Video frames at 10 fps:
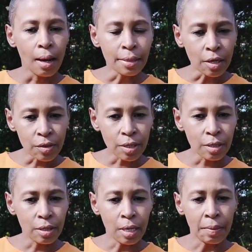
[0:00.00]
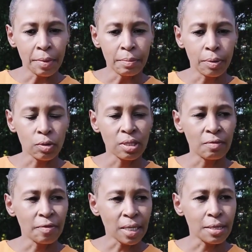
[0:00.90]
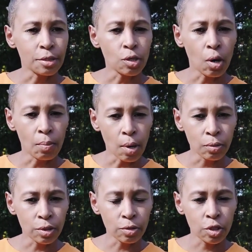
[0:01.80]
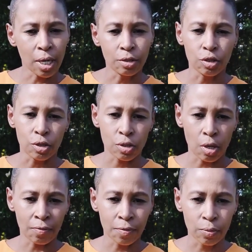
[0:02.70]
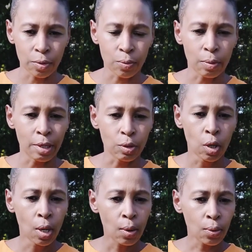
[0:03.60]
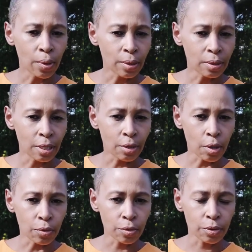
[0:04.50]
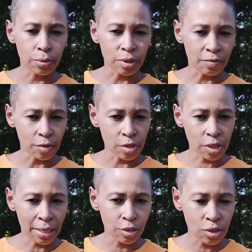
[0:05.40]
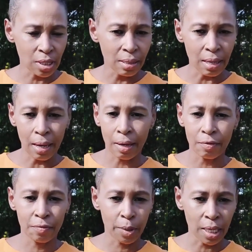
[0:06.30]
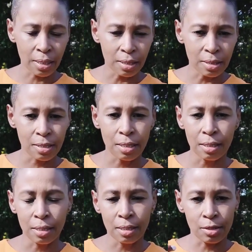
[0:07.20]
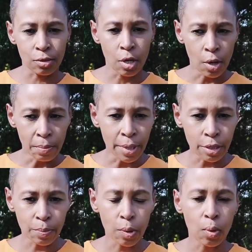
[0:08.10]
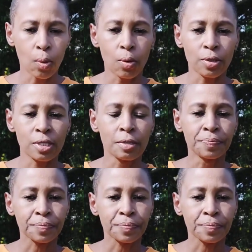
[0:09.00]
Another important factor is hormonal changes, often with women when they go through different stages in life, pregnancies, menopause,